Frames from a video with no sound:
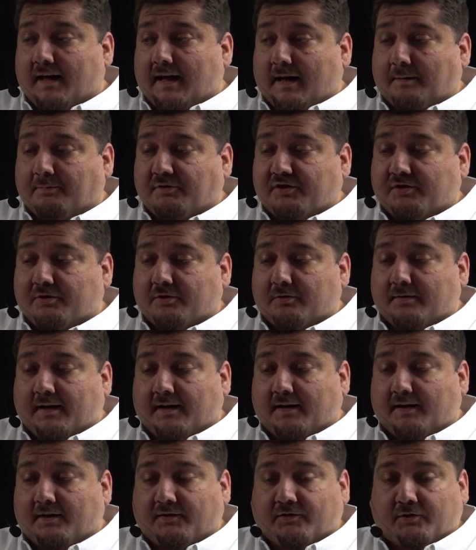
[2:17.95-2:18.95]
App 2
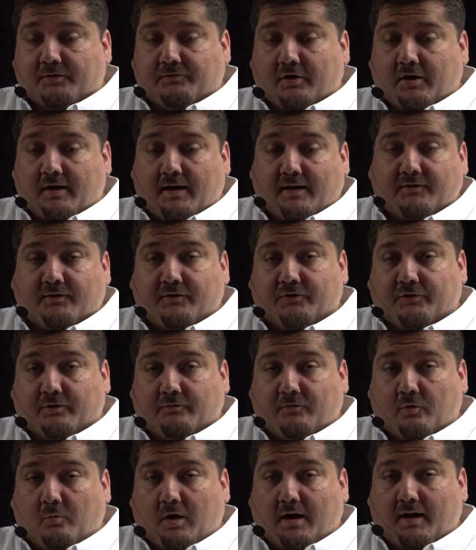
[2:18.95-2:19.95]
has server X and
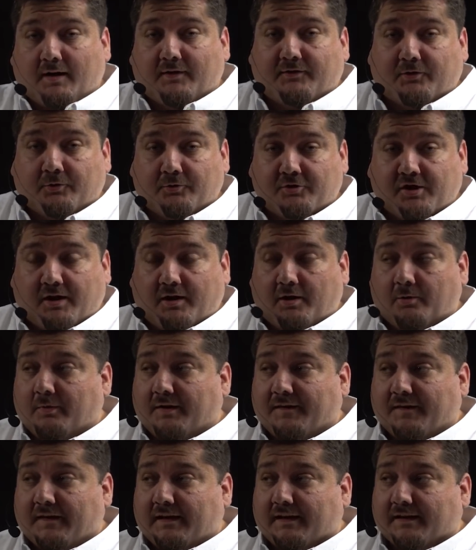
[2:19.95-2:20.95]
server Y associated
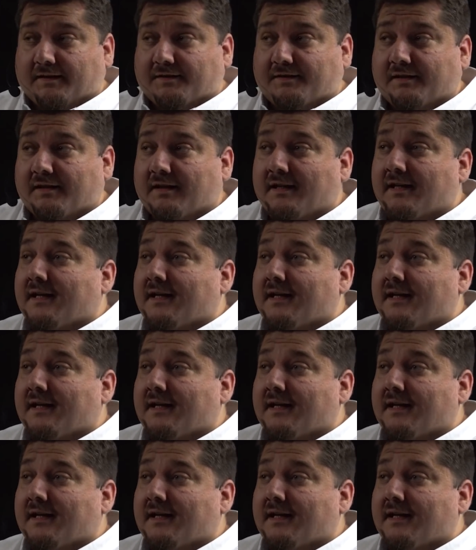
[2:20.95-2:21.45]
with it.